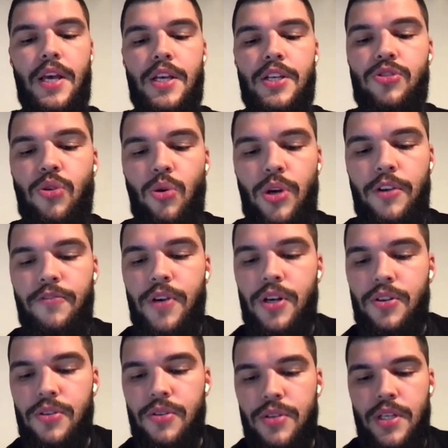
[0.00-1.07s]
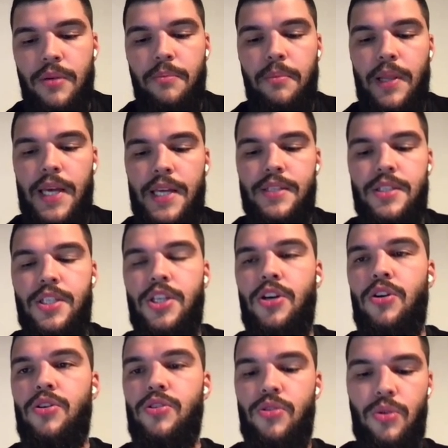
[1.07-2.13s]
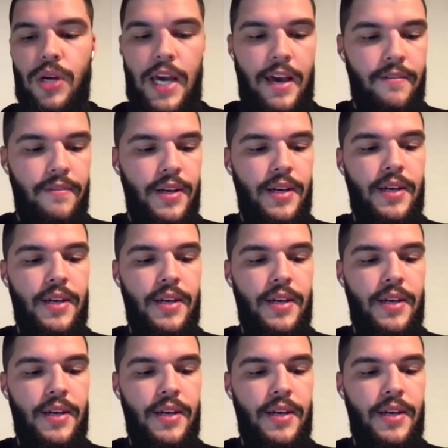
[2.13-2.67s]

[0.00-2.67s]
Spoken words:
So if you're using plain ZIO, you have